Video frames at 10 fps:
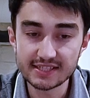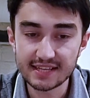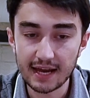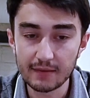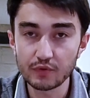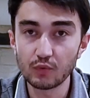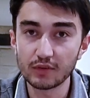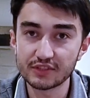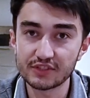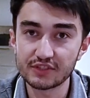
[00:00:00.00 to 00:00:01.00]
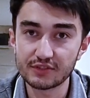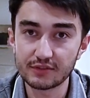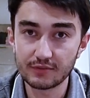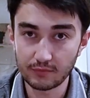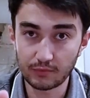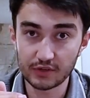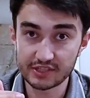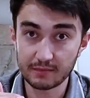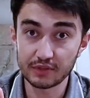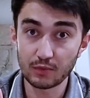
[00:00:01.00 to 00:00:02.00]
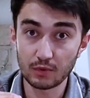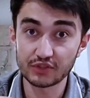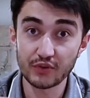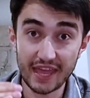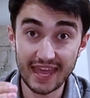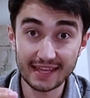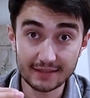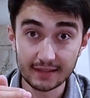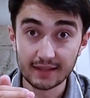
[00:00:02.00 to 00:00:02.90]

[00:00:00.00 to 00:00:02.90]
time you want, for example, you want to add